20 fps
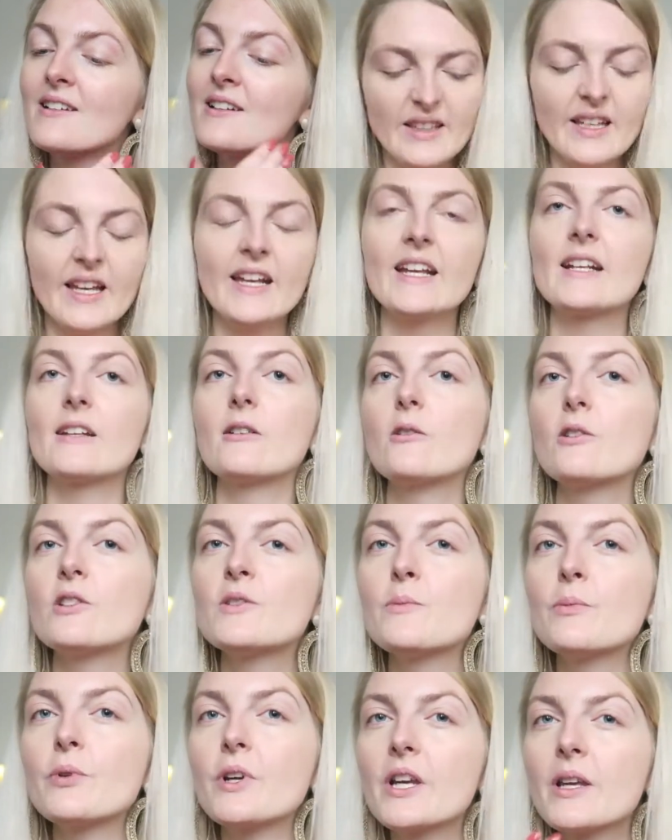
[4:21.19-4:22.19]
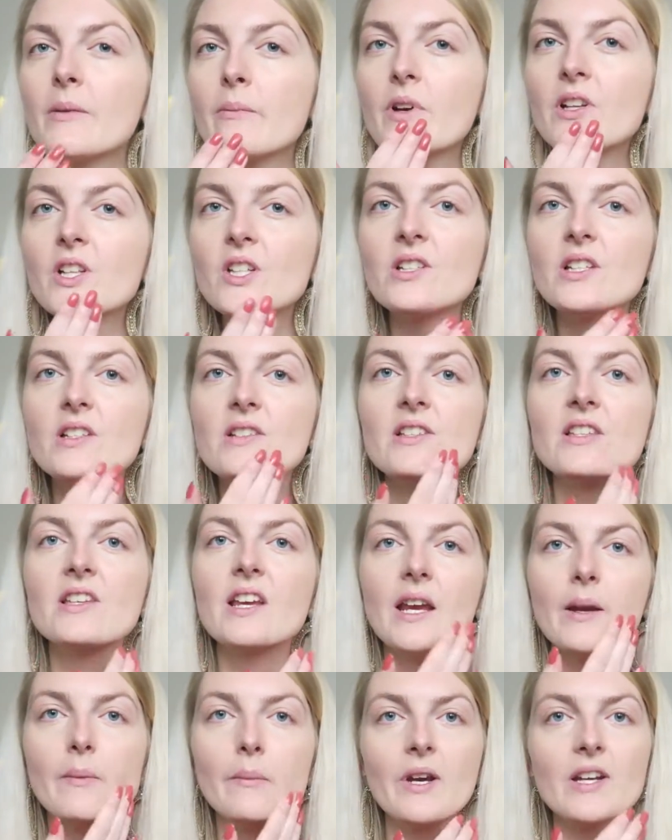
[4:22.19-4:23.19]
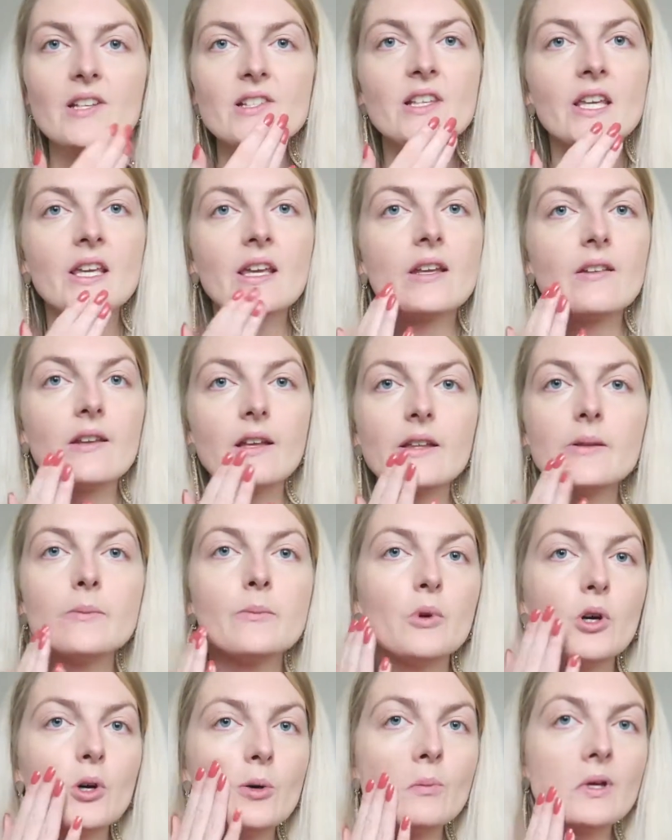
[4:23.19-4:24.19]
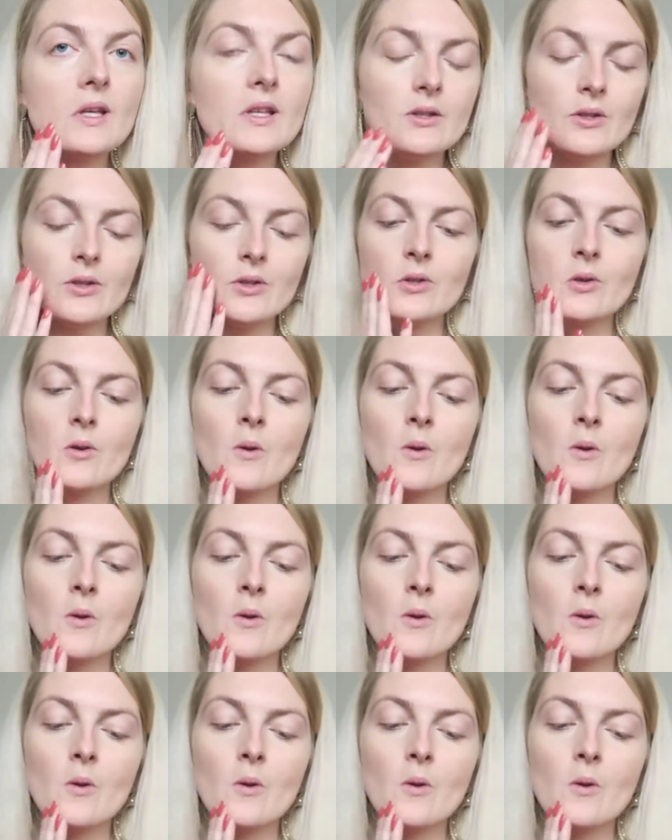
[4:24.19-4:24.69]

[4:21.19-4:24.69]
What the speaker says: I think it looks pretty much the same, my skin at the moment.